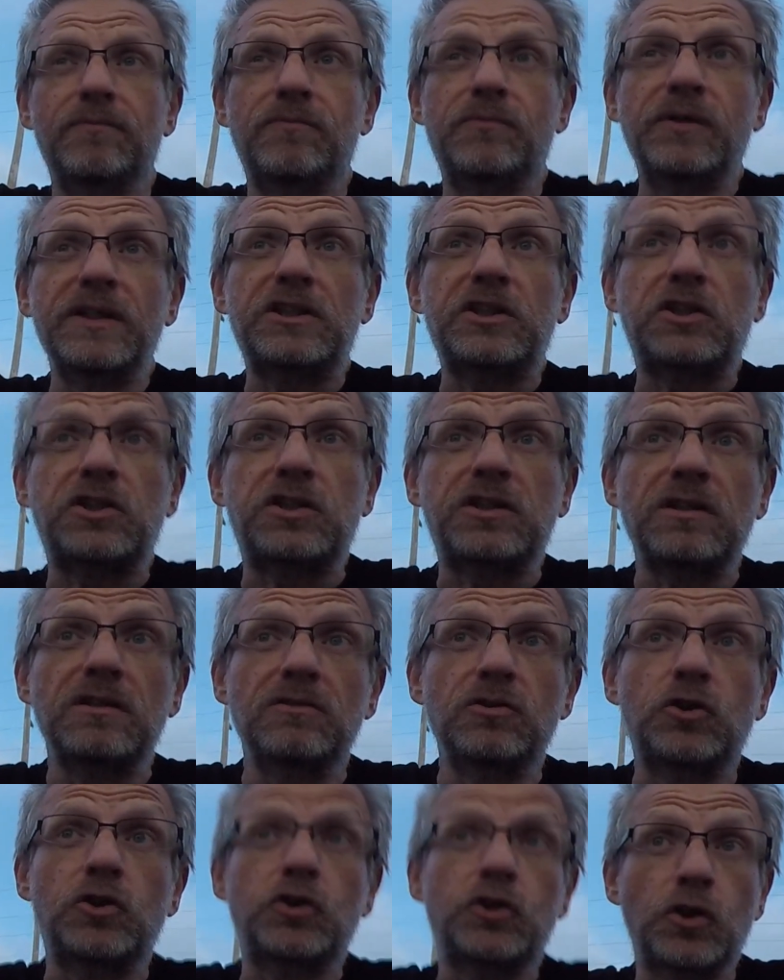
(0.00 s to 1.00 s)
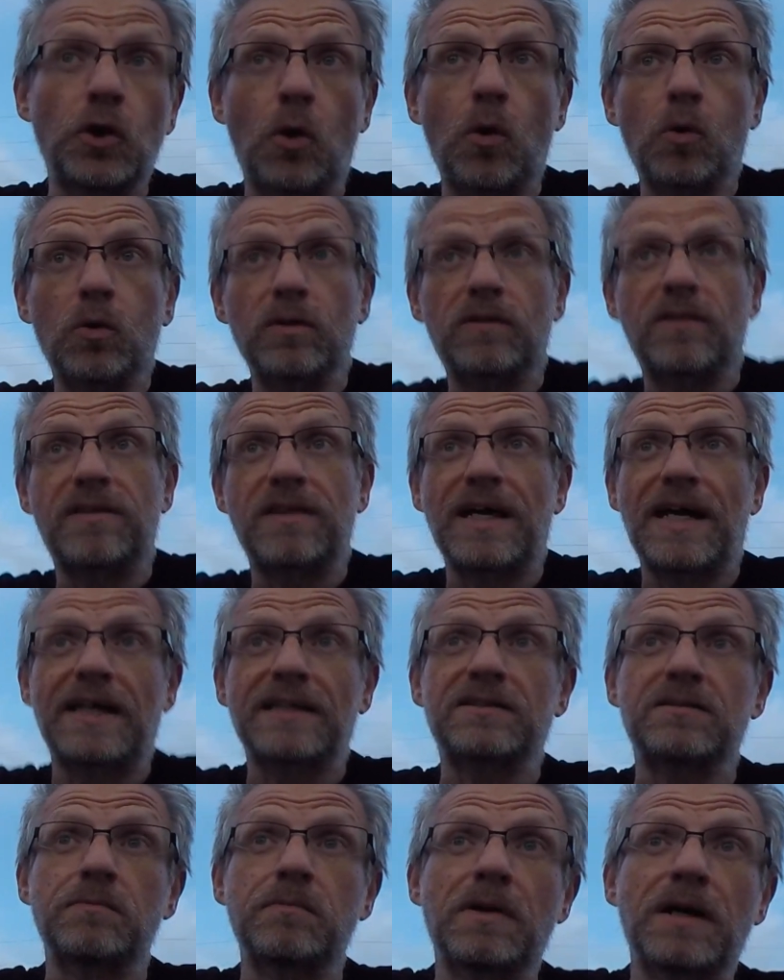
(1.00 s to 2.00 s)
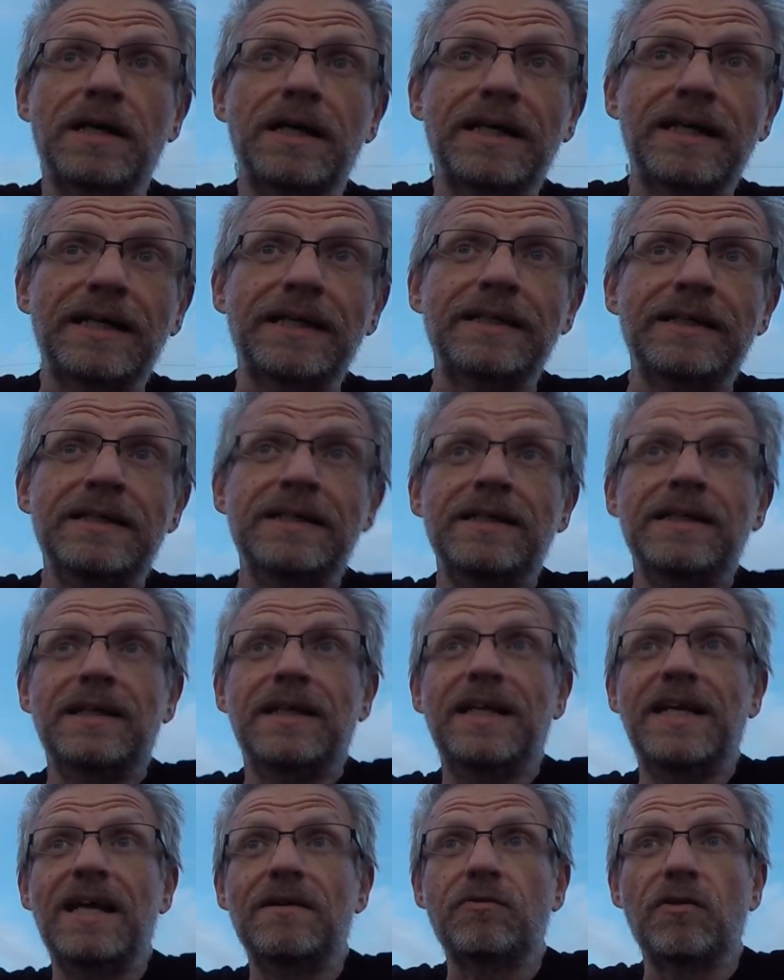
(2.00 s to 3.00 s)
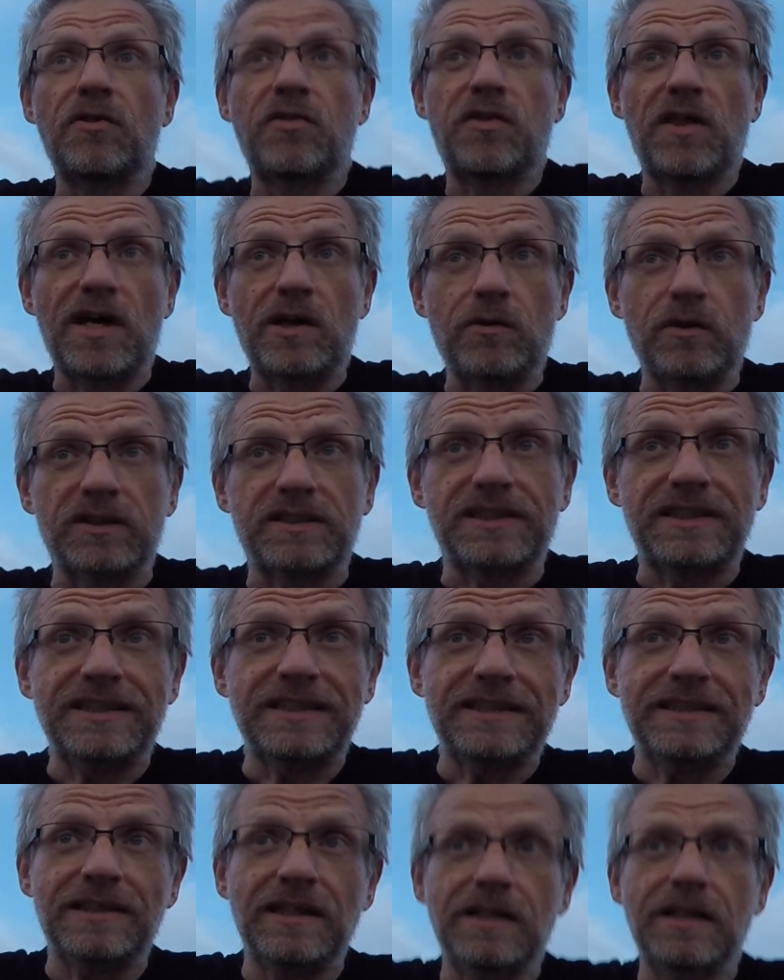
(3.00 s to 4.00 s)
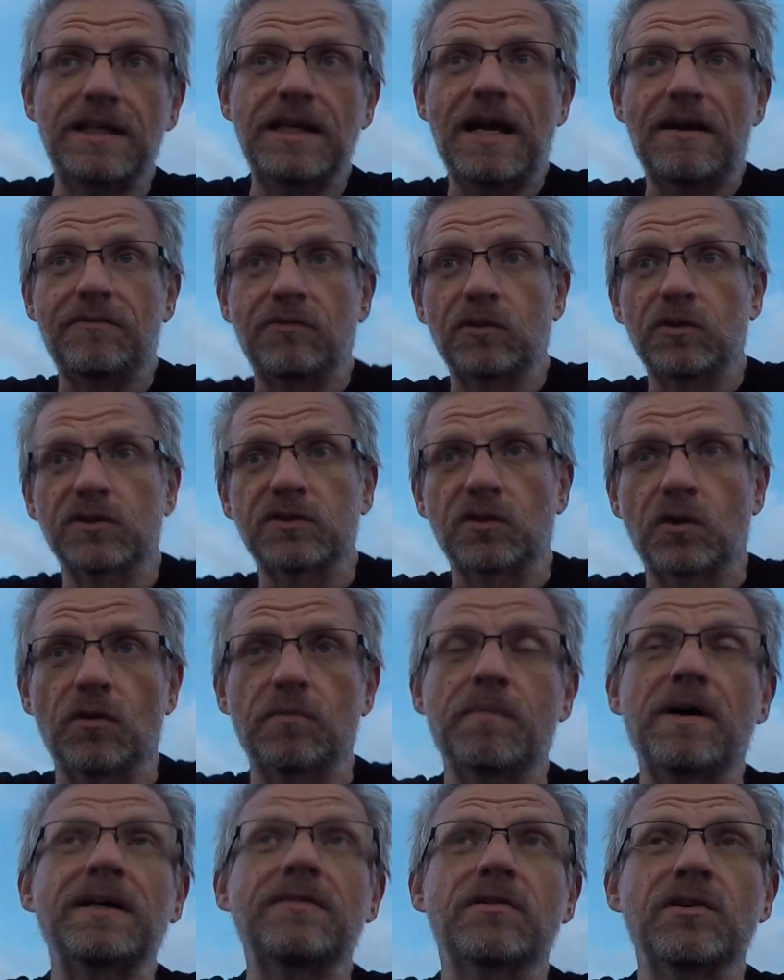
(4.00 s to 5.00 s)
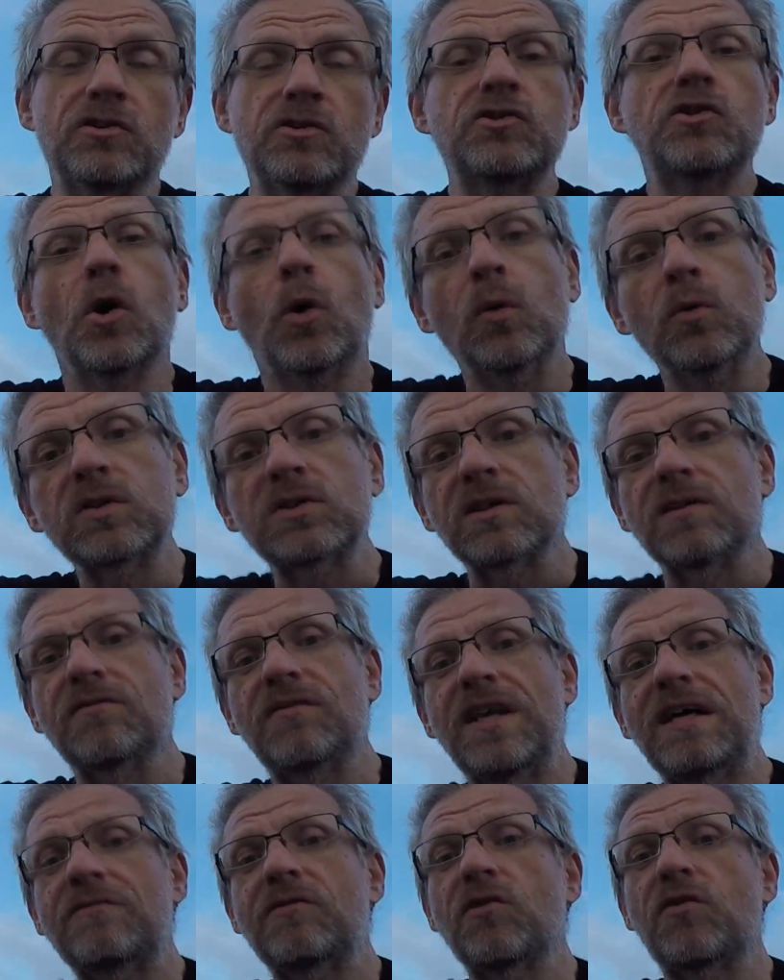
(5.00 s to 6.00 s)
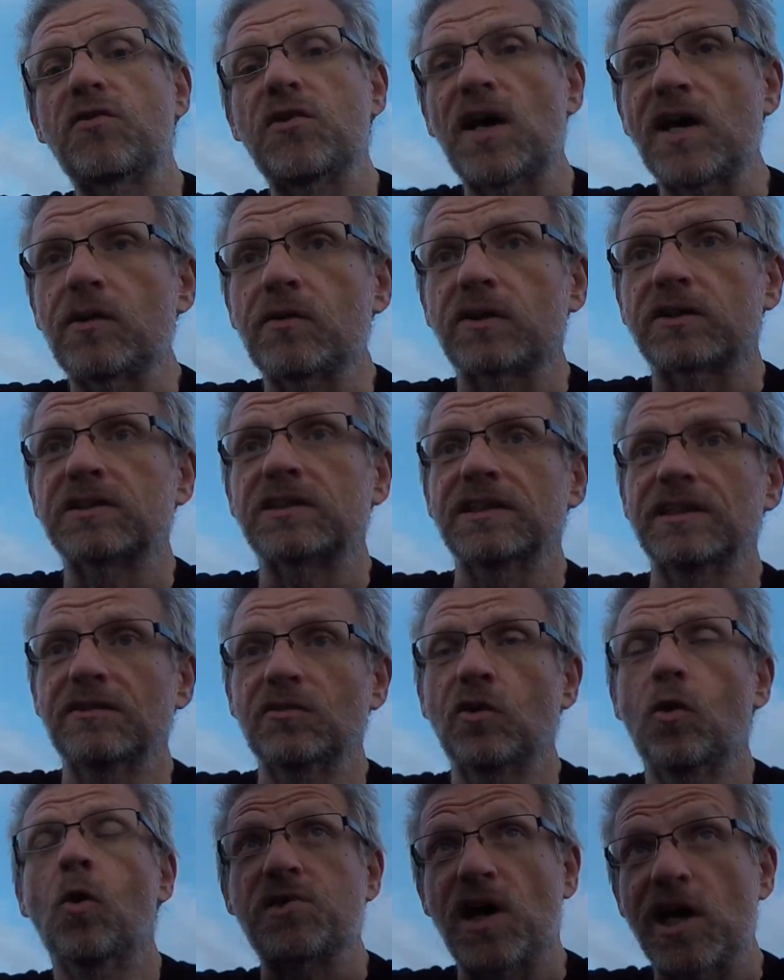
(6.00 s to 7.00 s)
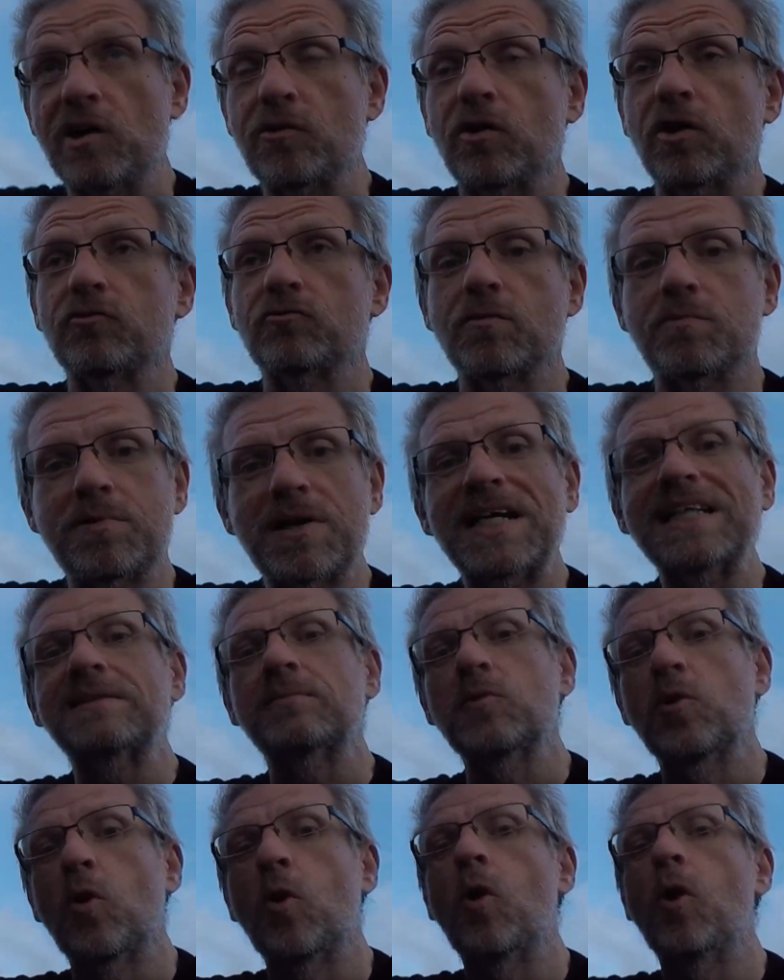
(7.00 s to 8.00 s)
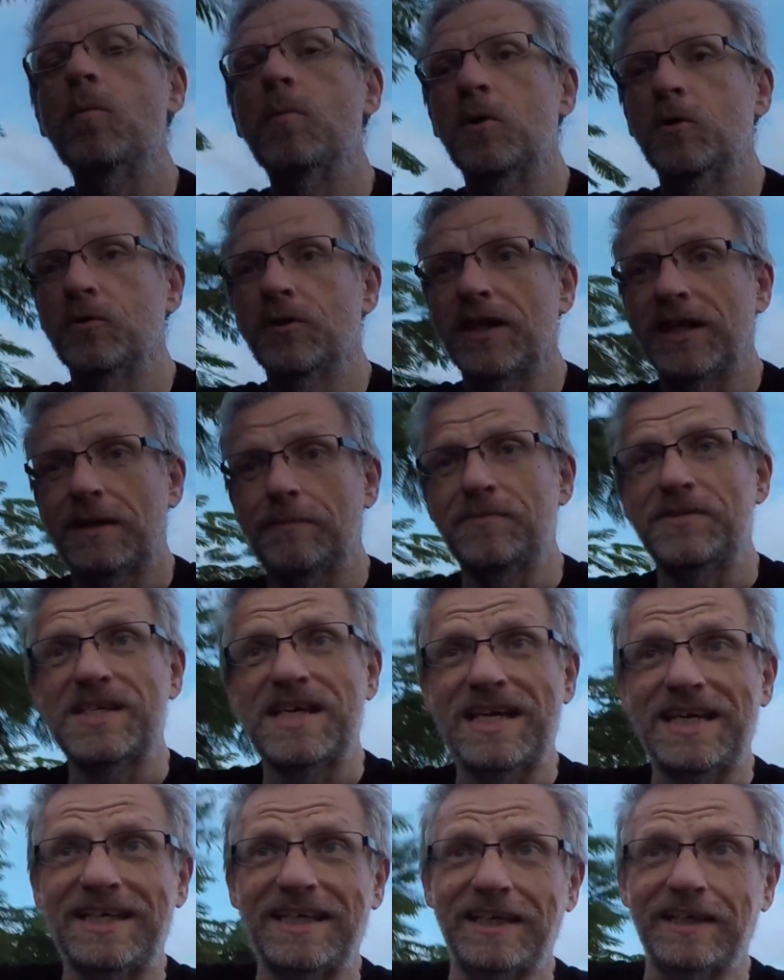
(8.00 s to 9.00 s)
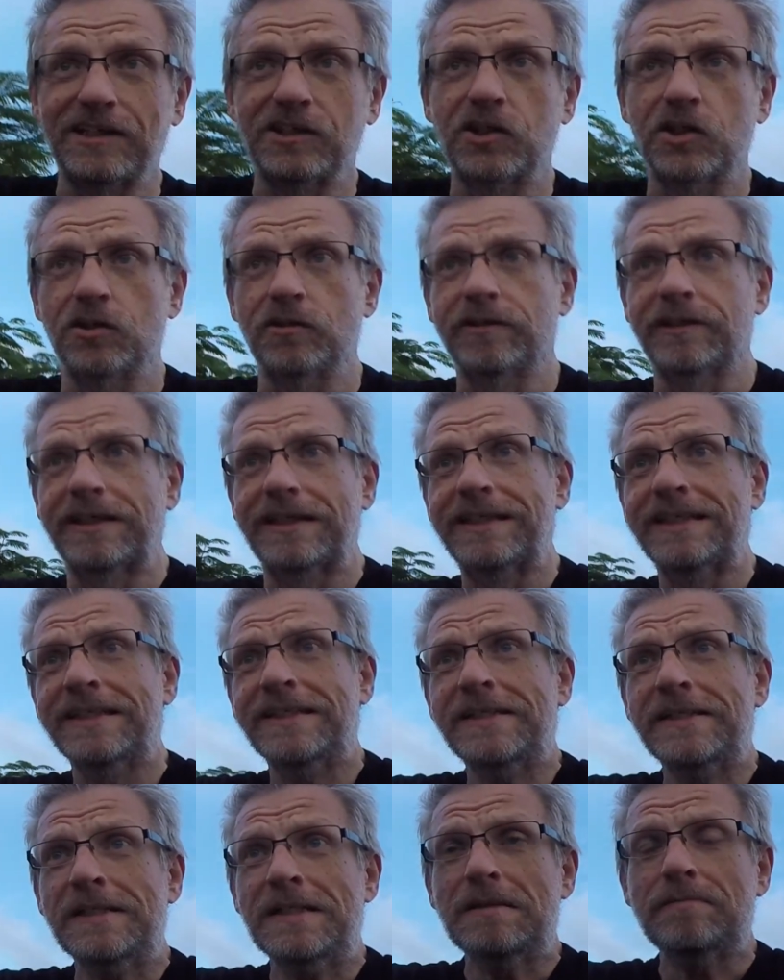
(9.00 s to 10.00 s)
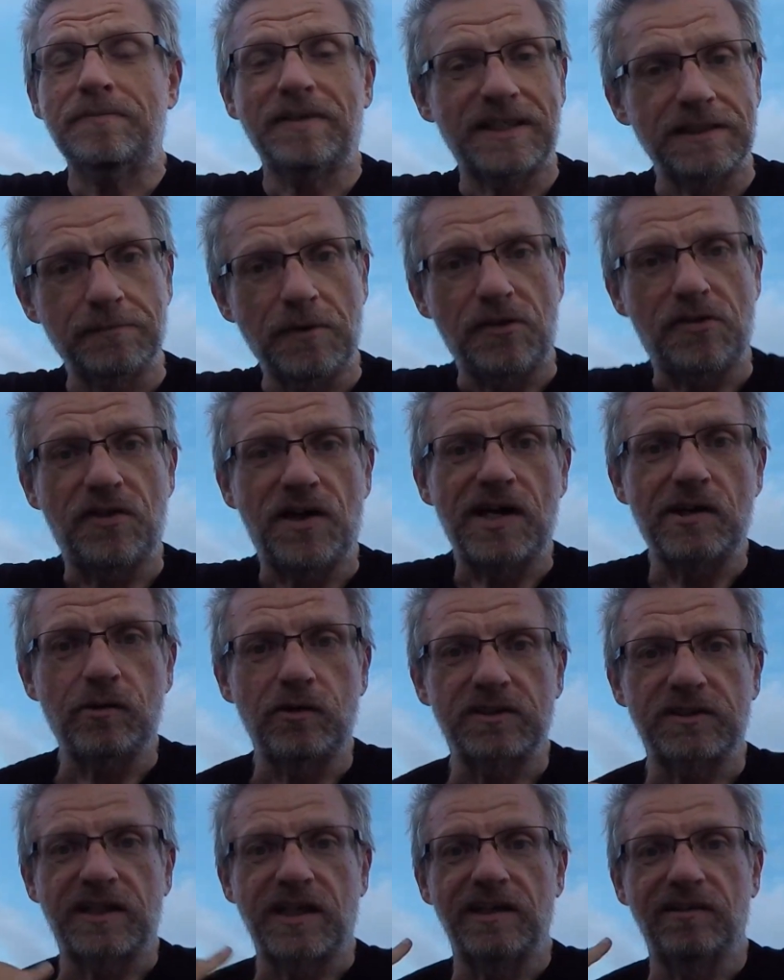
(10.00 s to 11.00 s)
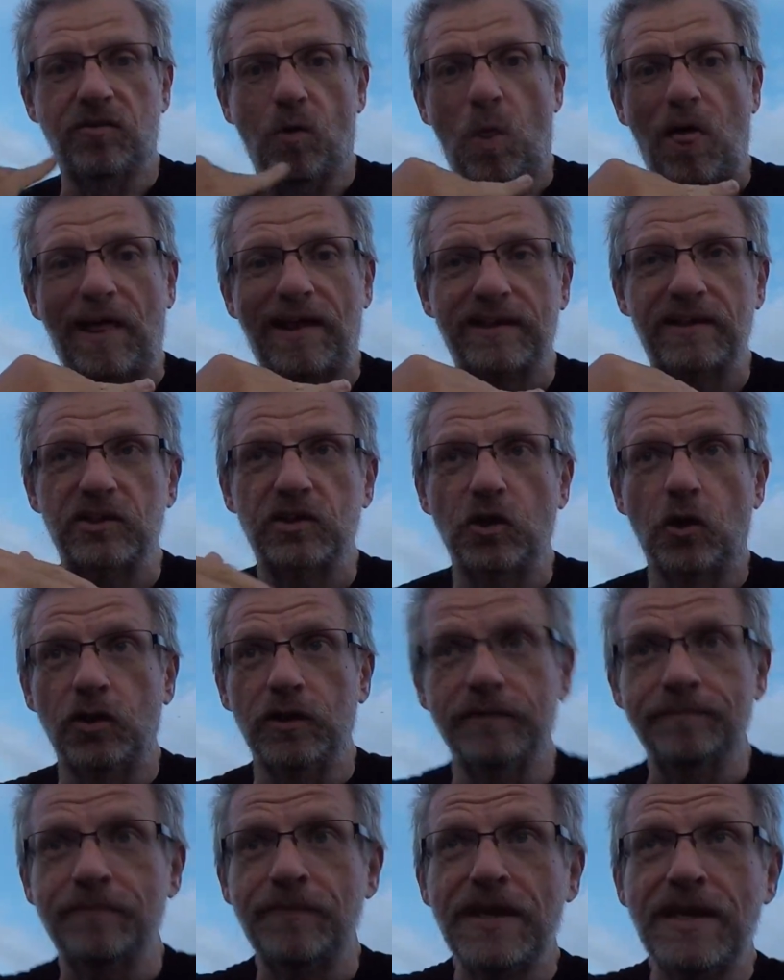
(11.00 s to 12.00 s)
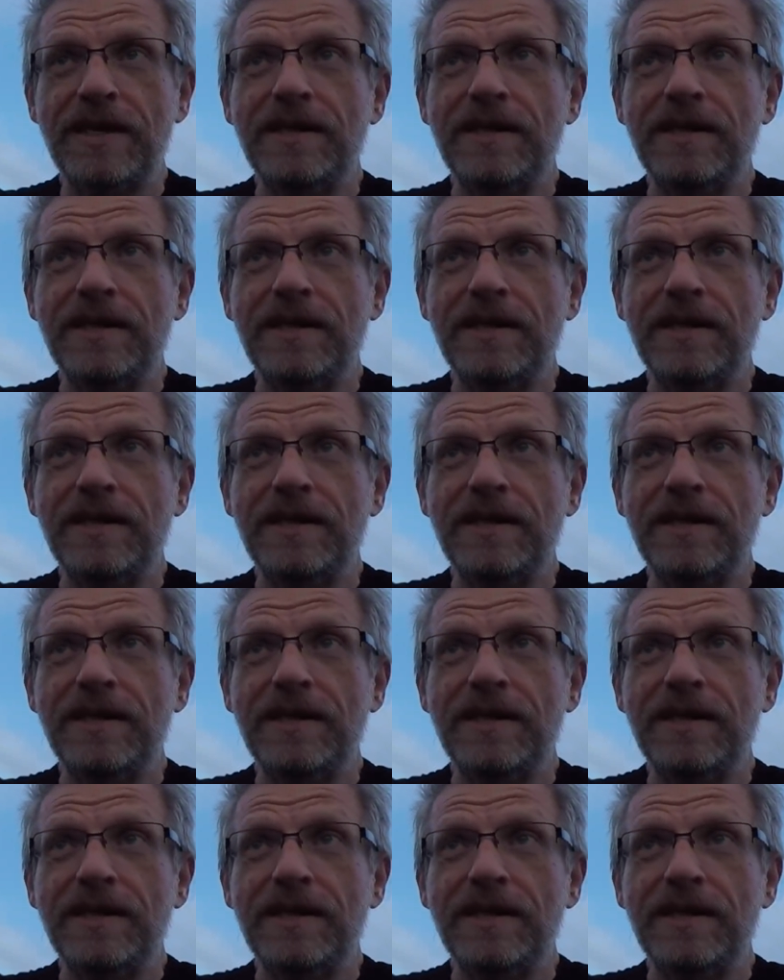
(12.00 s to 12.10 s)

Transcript: which showed that my levothyroxine levels, or the dose of levothyroxine, the thyroid replacement hormone that I'm taking currently, because my thyroid's kind of gone,